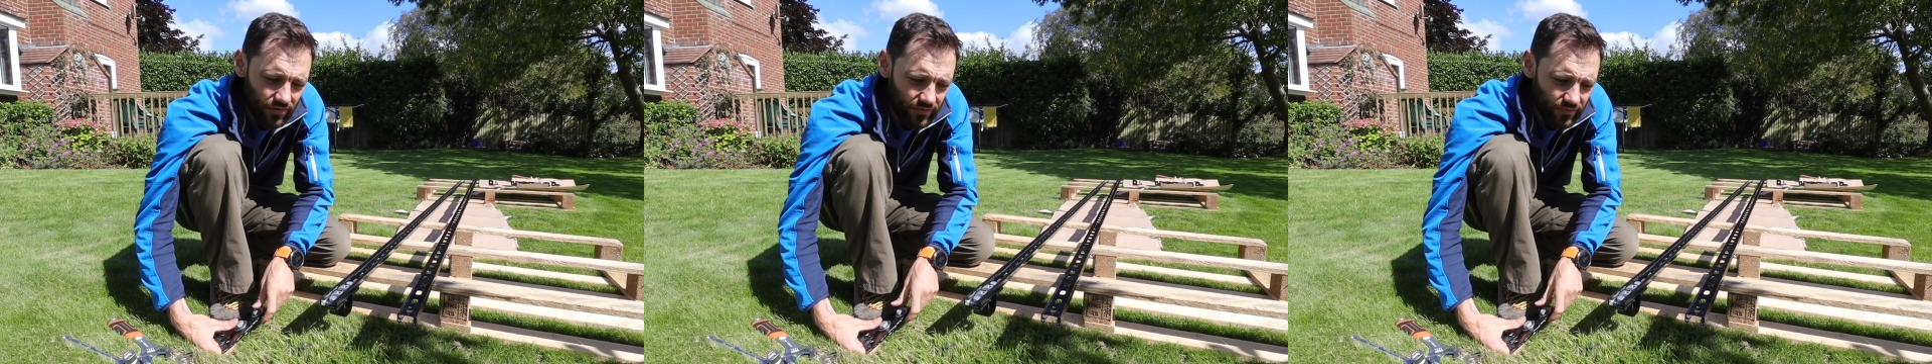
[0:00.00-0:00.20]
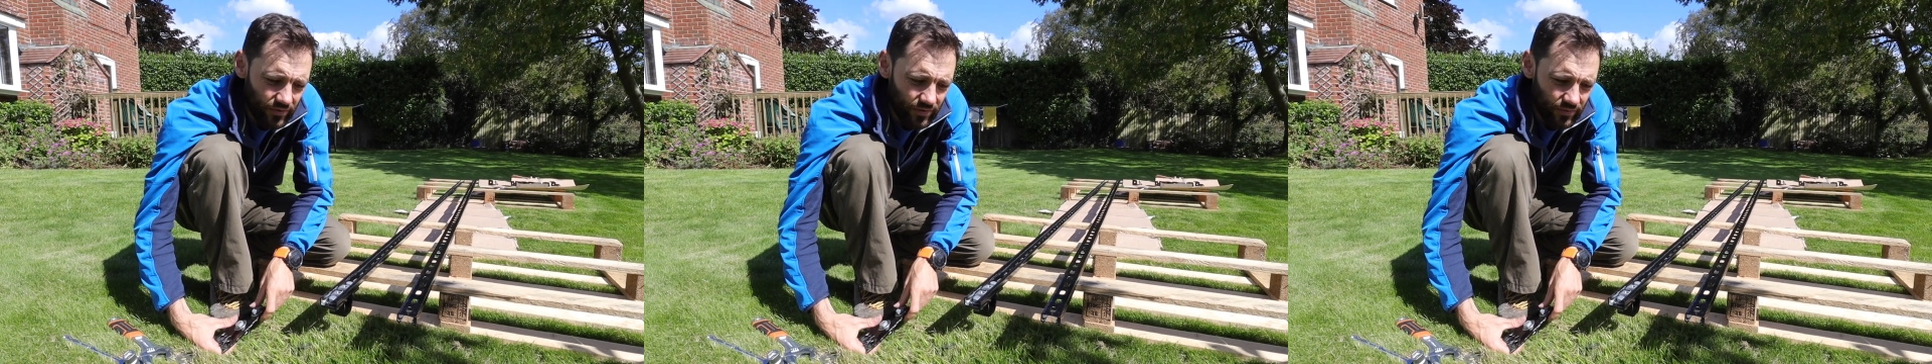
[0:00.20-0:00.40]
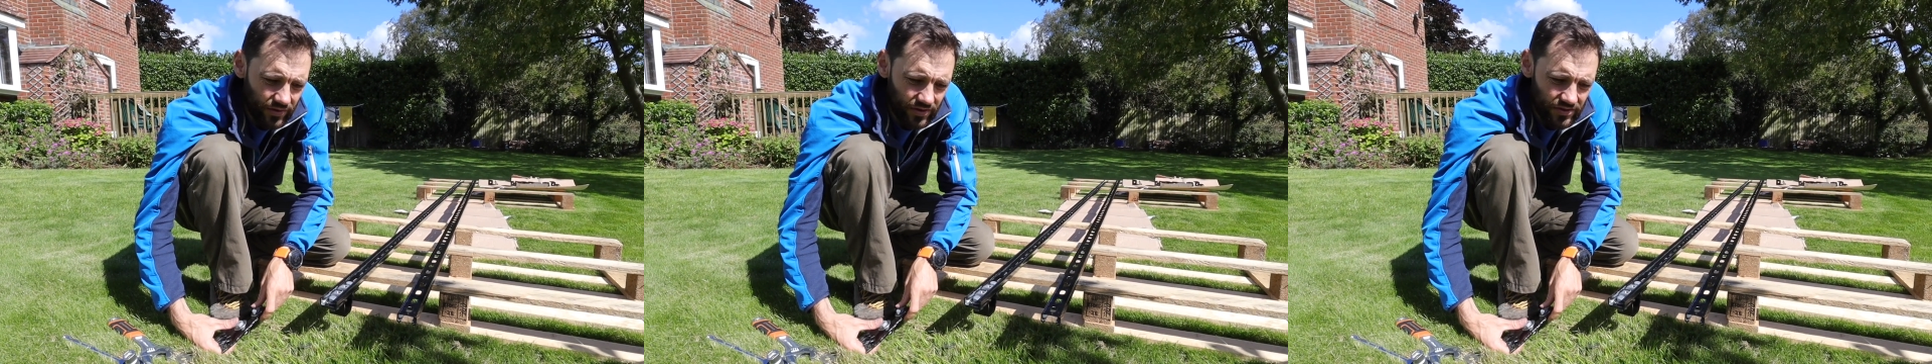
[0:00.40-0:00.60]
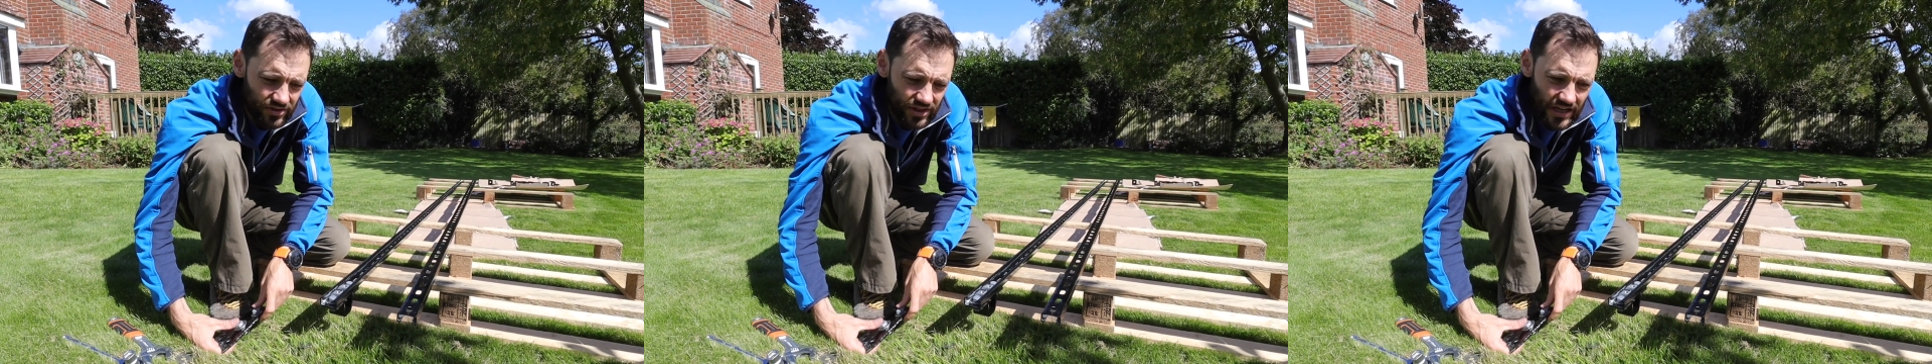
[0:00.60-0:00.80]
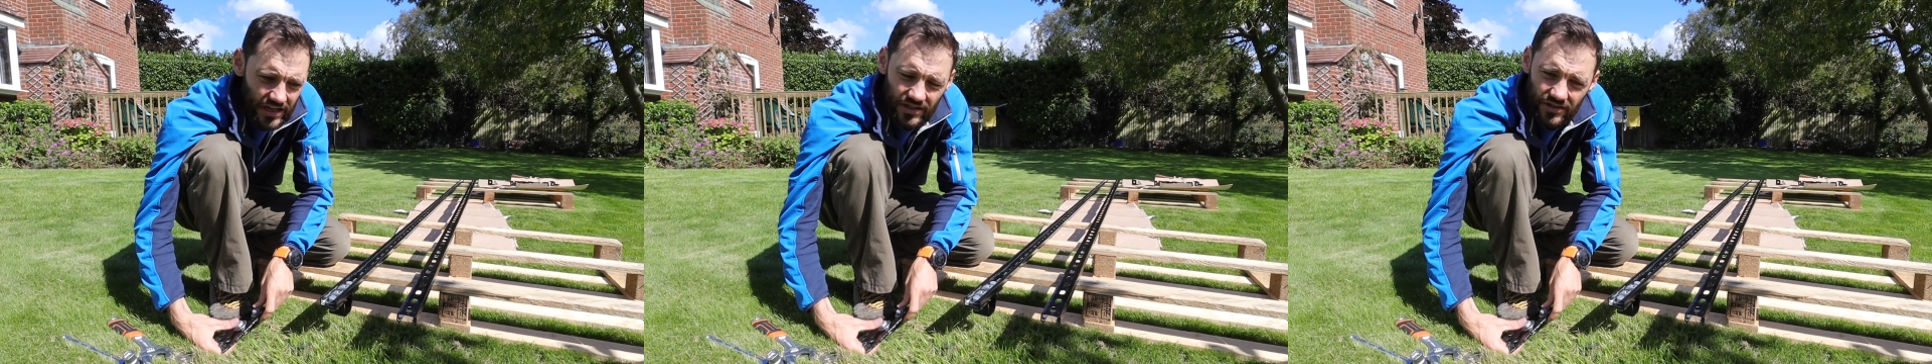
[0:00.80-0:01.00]
if we want to
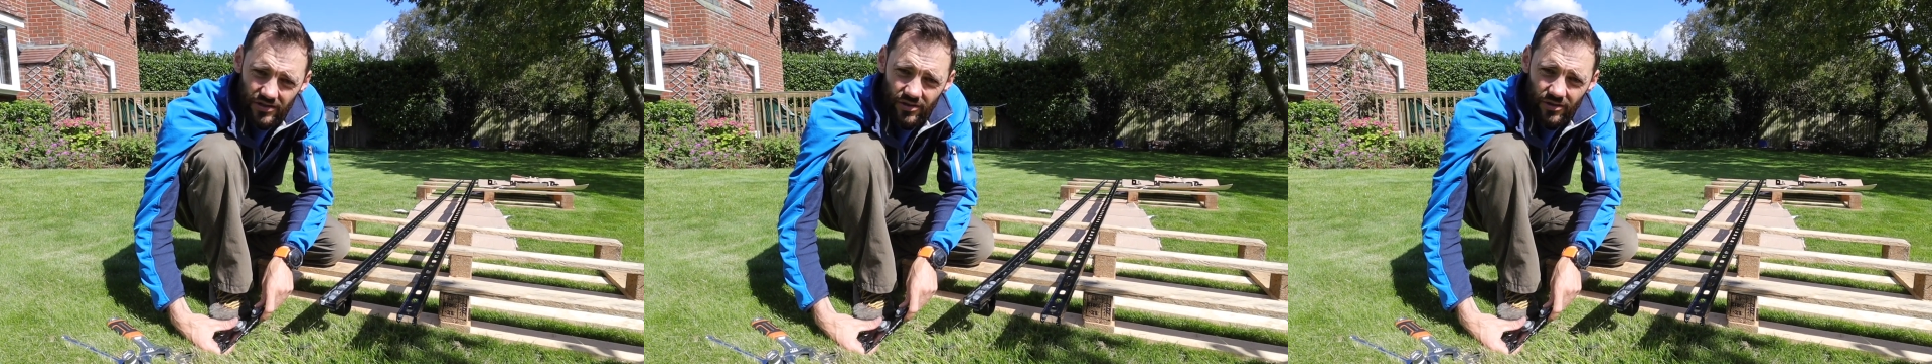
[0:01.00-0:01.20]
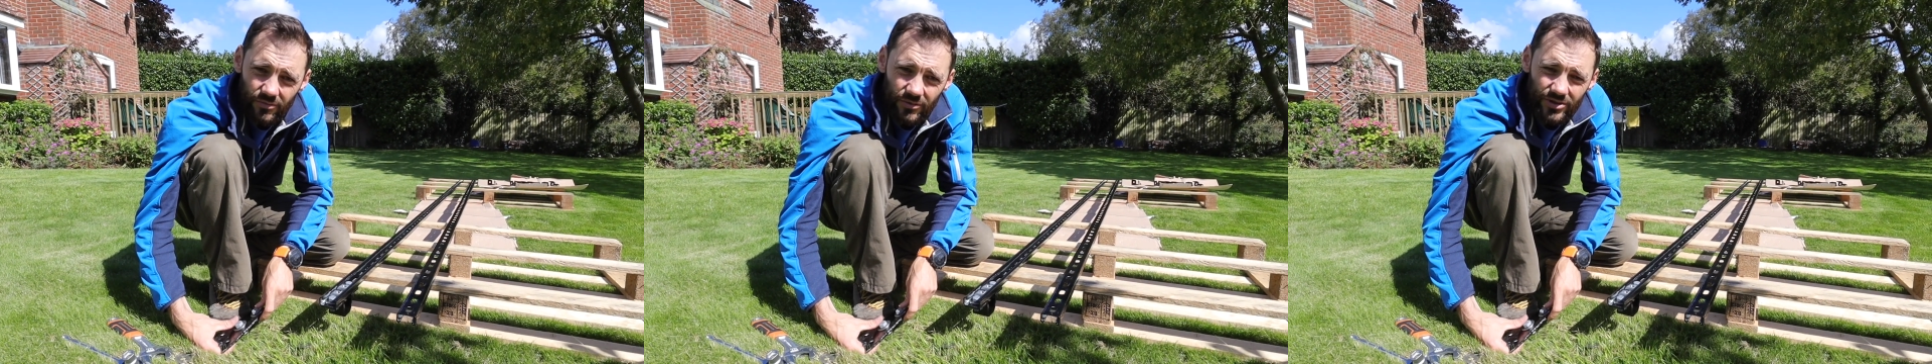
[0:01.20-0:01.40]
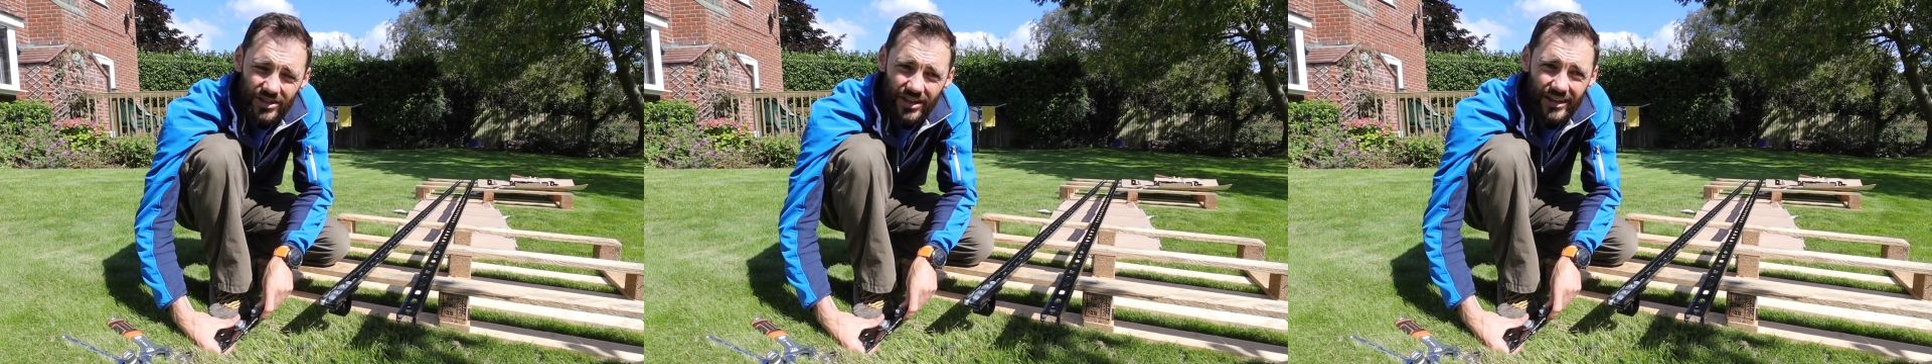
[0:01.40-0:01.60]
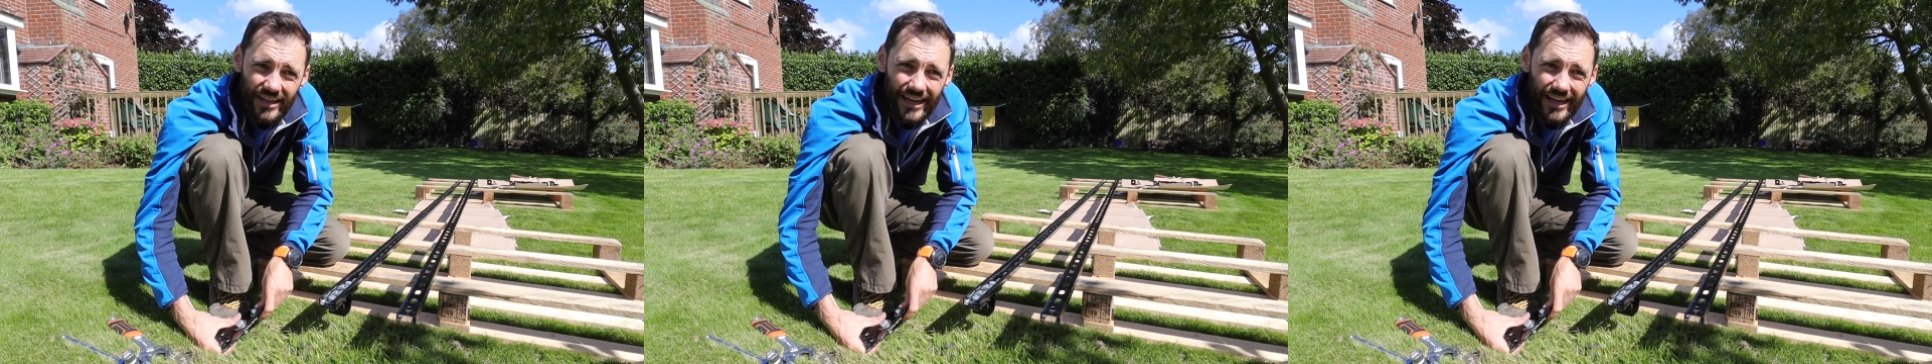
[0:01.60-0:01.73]
change them or something